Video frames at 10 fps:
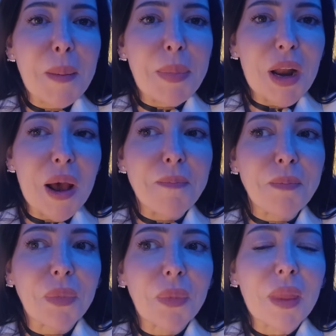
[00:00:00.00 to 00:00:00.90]
But
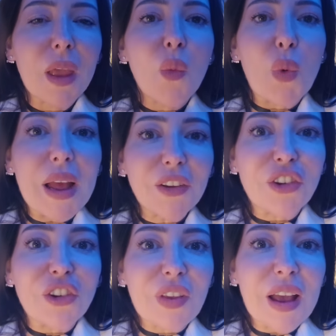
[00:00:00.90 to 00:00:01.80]
we
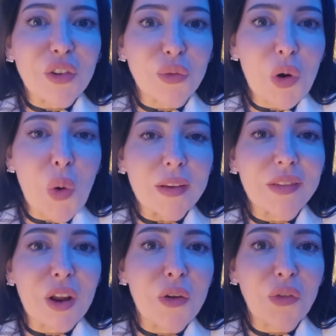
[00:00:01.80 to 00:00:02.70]
actually just had to
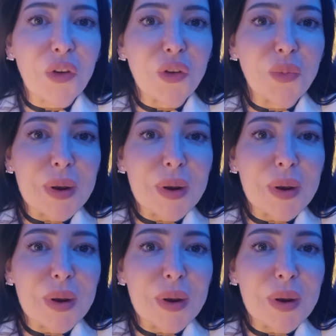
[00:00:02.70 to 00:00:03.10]
request no food,